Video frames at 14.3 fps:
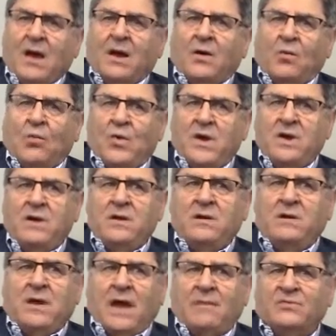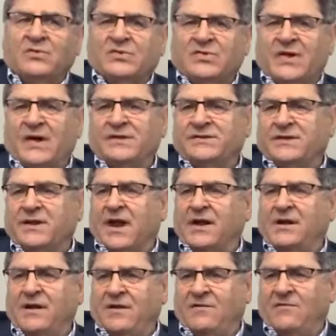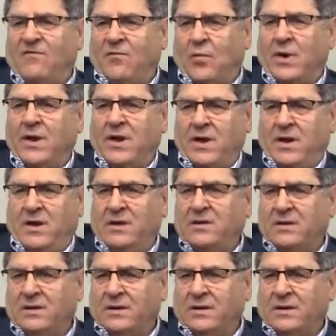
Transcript: We came to the States in 1948